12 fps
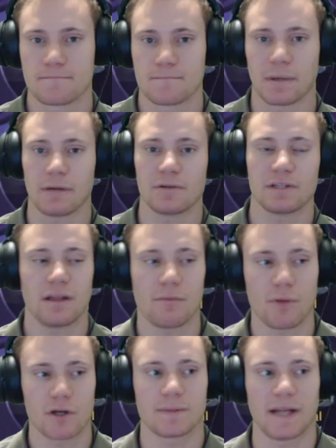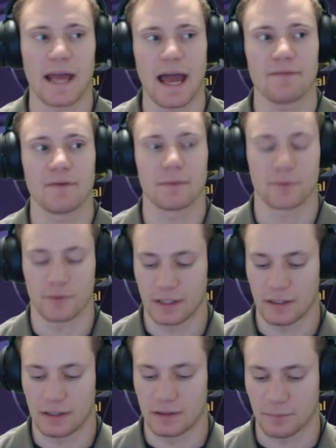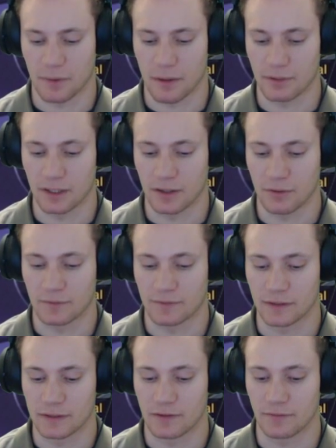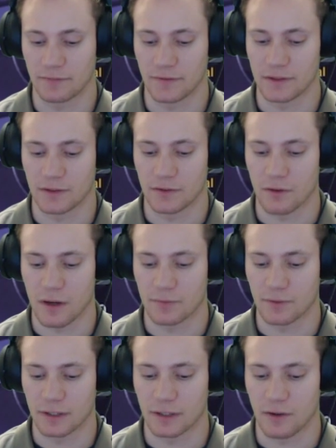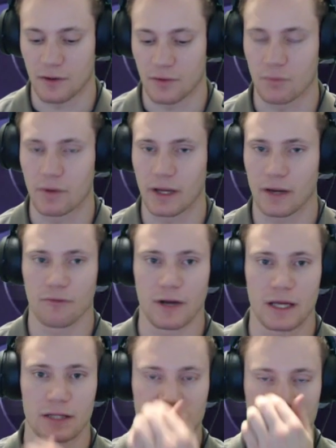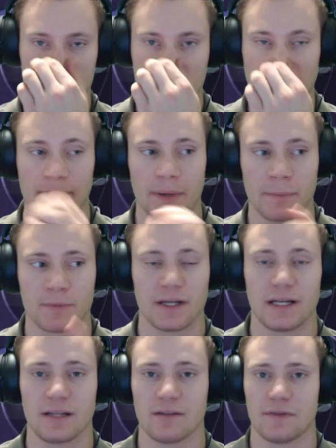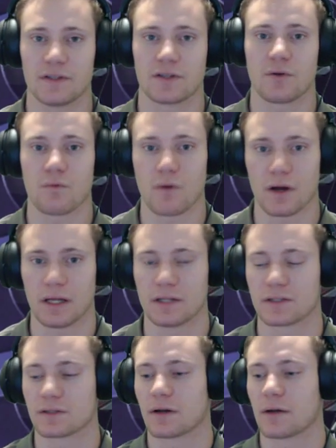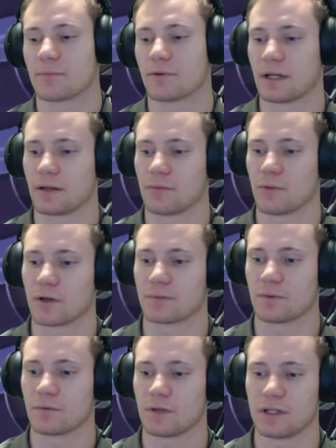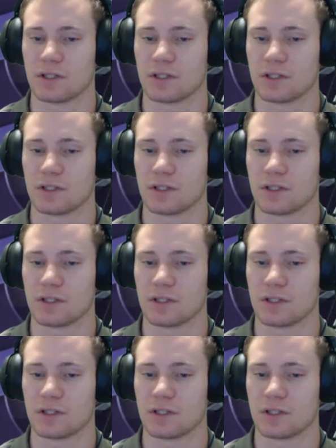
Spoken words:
but I would say the marksman half upgraded is probably equivalent to the physical upgraded all the way, right? So stop upgrading the physical one and start upgrading the marksman one and